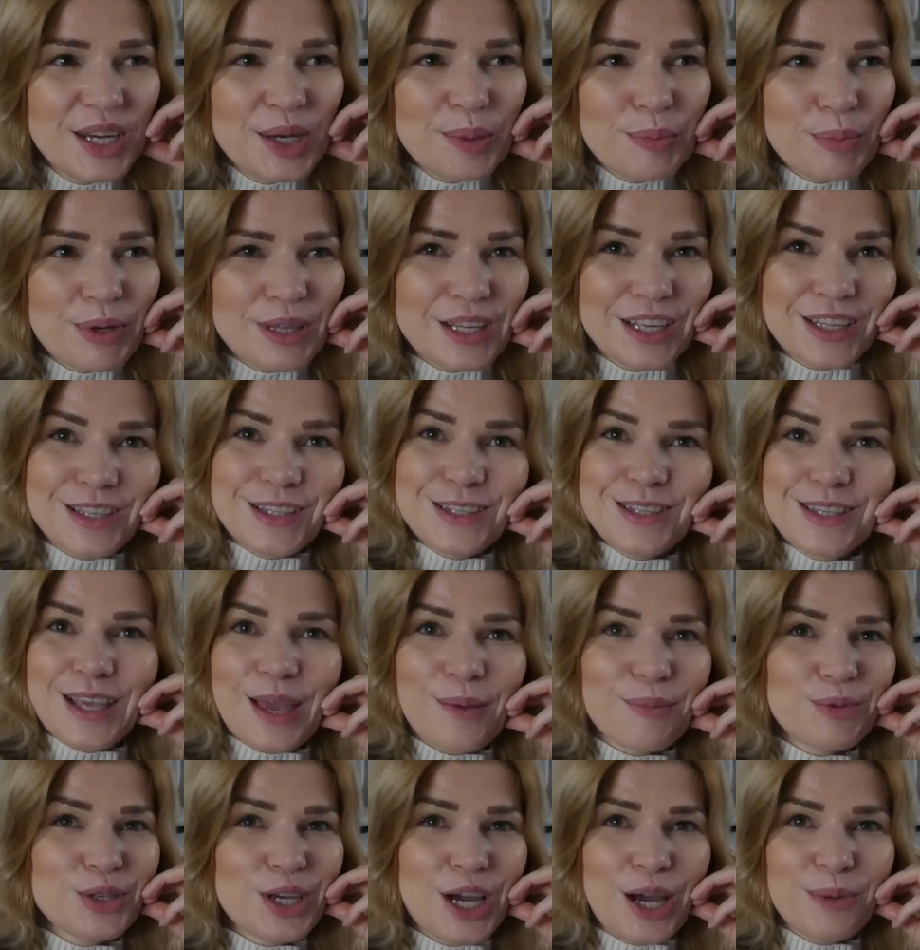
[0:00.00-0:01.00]
but at the
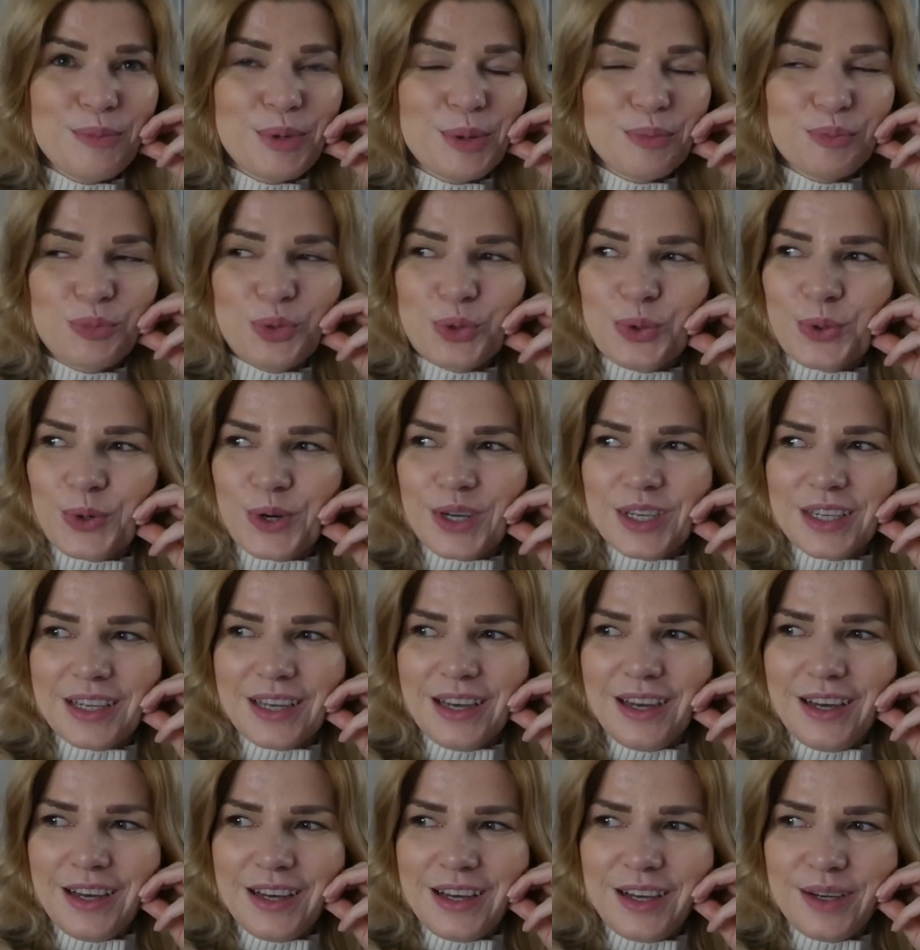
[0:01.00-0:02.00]
same time I'm bored.
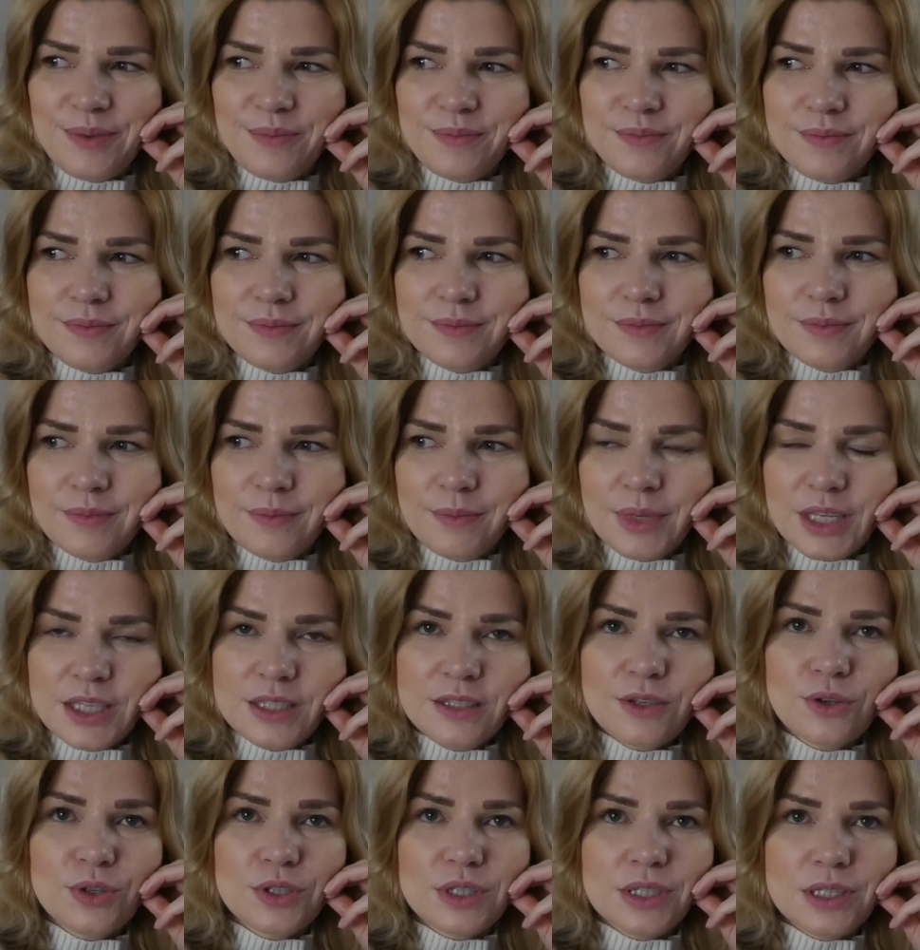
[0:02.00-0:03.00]
But
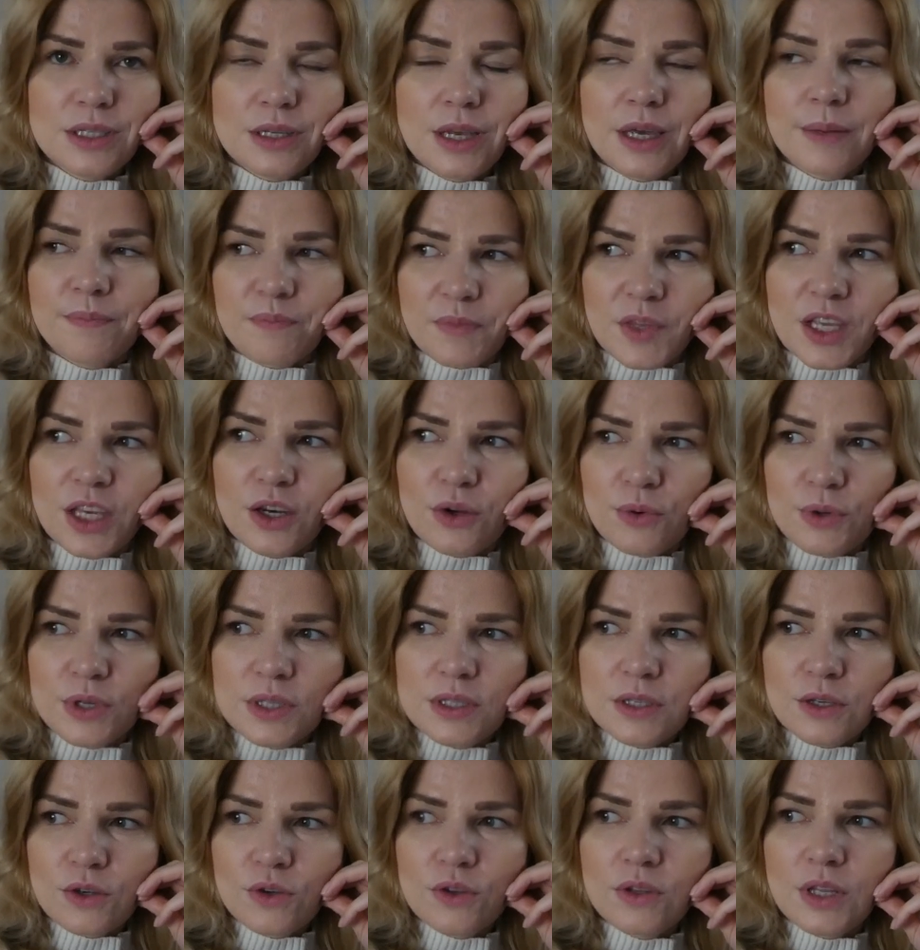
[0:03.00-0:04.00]
it's good, you know,
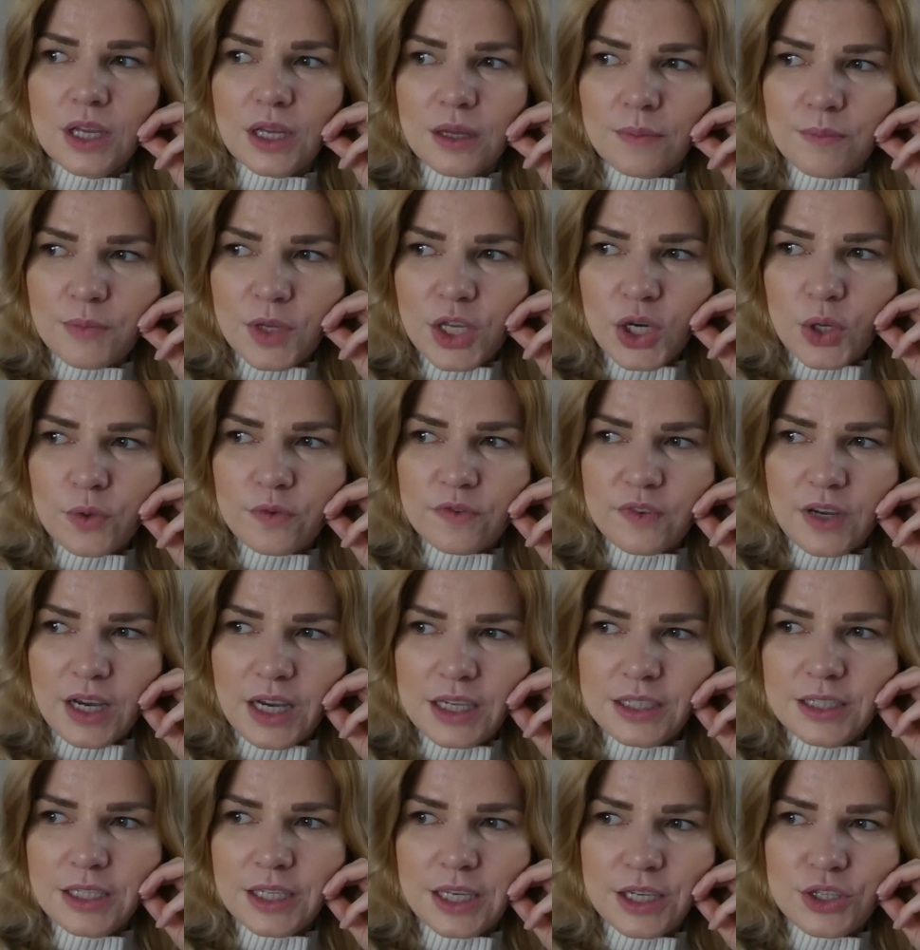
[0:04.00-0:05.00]
it's good that, you know,
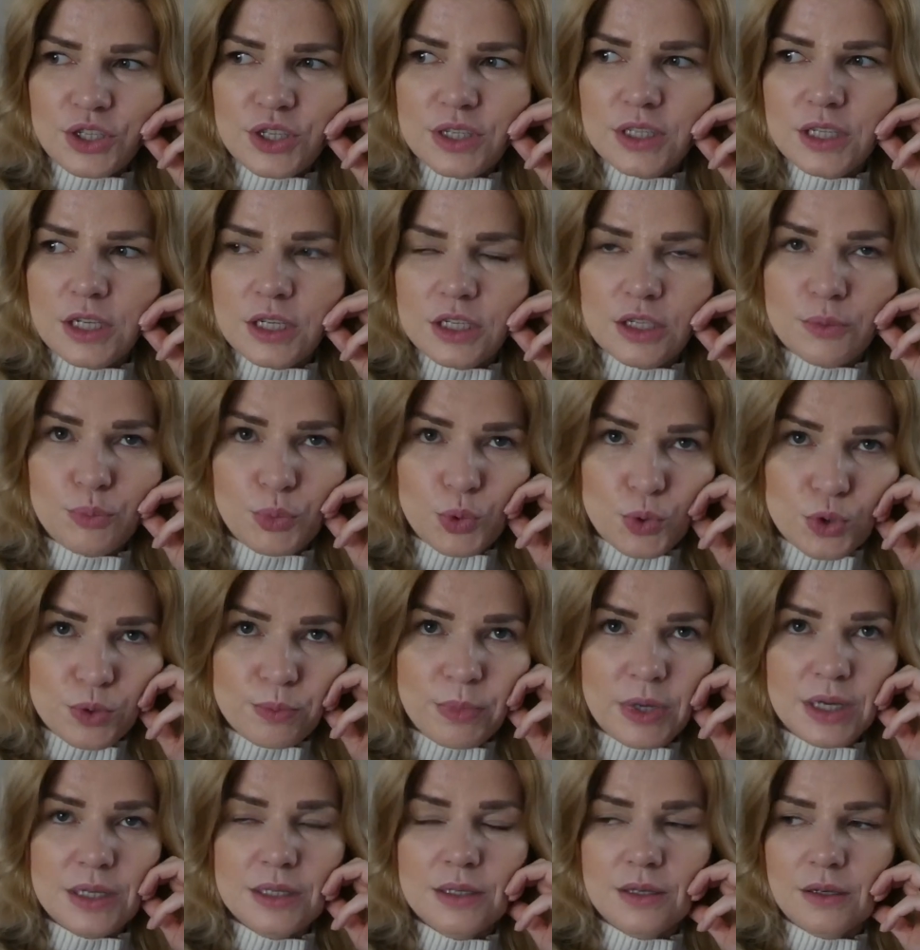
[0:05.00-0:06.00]
finally I just need to push
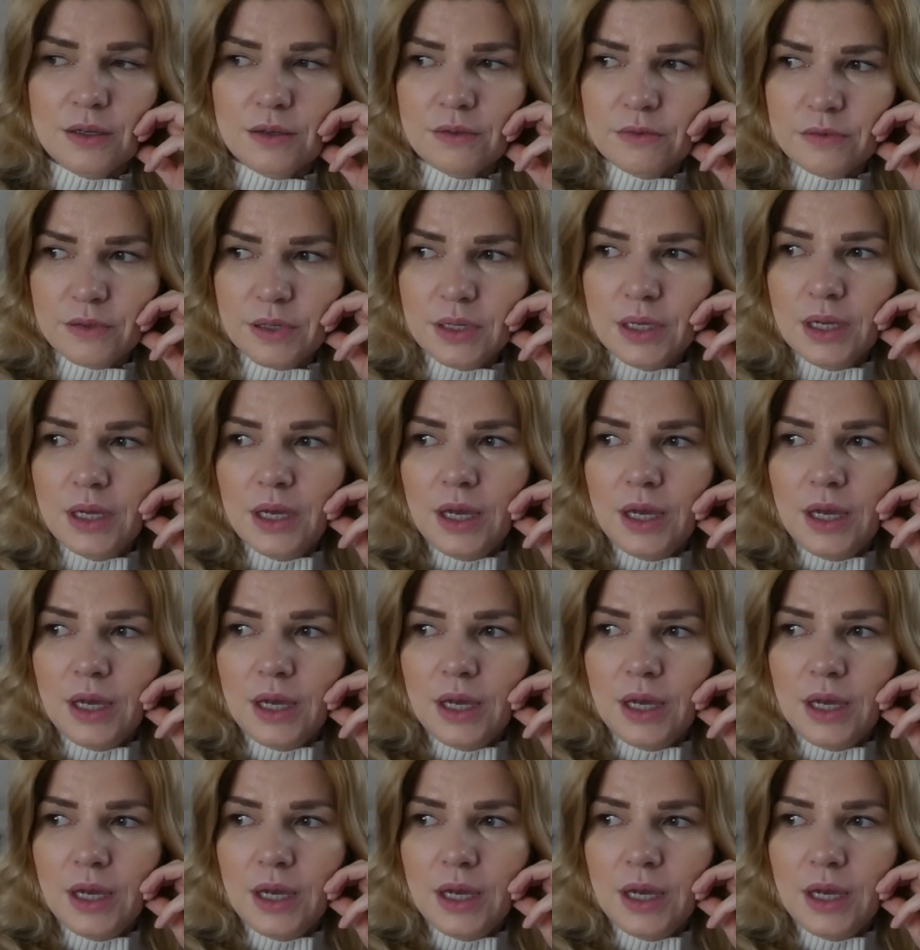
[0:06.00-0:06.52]
myself.